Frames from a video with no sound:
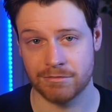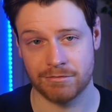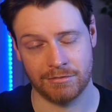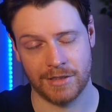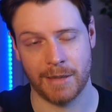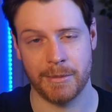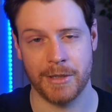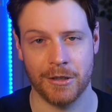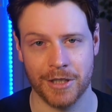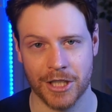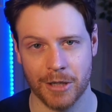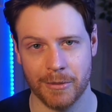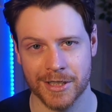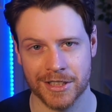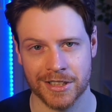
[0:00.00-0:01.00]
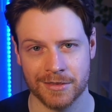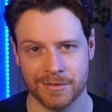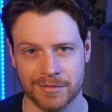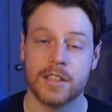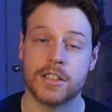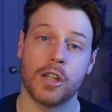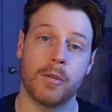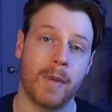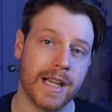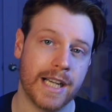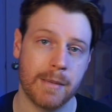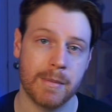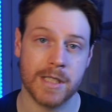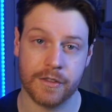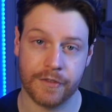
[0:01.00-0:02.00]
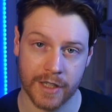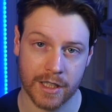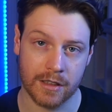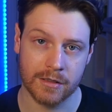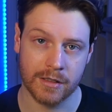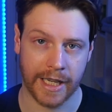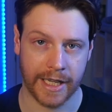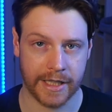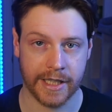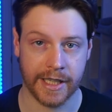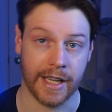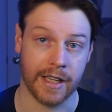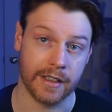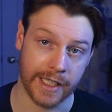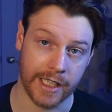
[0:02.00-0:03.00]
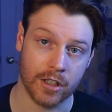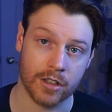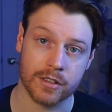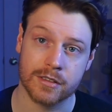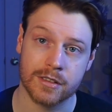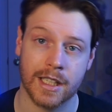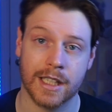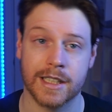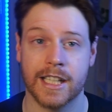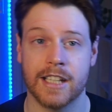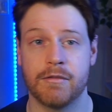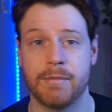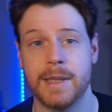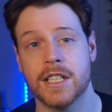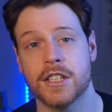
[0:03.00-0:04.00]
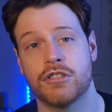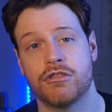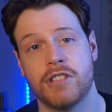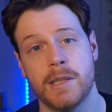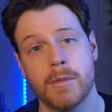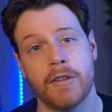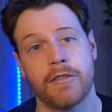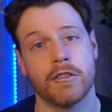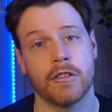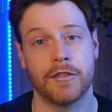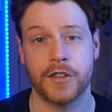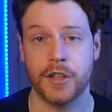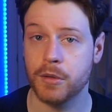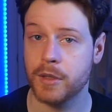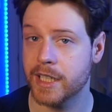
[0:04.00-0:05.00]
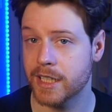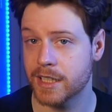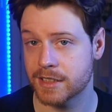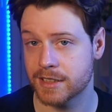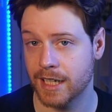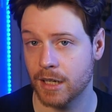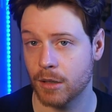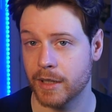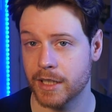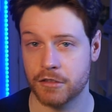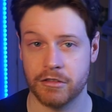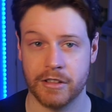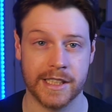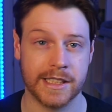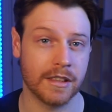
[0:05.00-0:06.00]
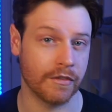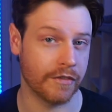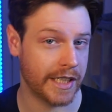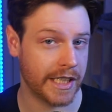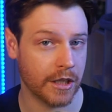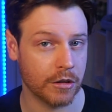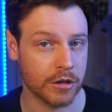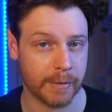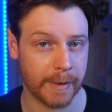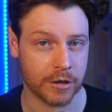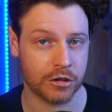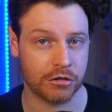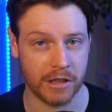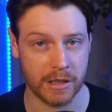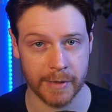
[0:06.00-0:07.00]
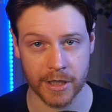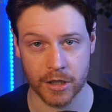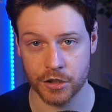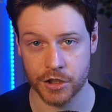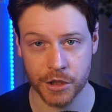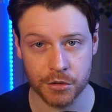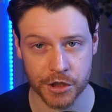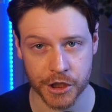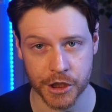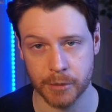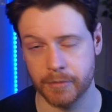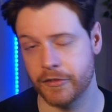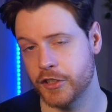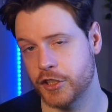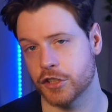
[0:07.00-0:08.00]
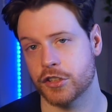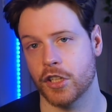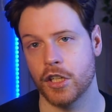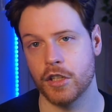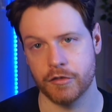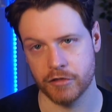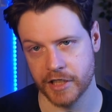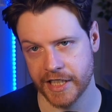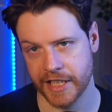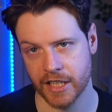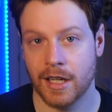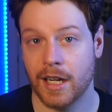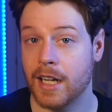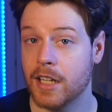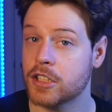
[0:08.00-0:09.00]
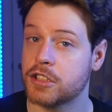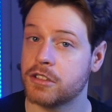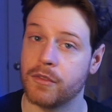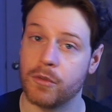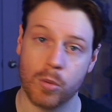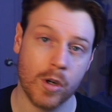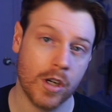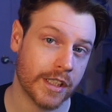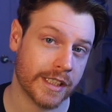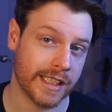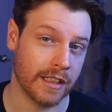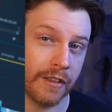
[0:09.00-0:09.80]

Let me know in the comments. So my name is Phil, aka Neon, and I have been a streamer for a few years now and creating videos about streaming on YouTube for just over a year. I also have worked in the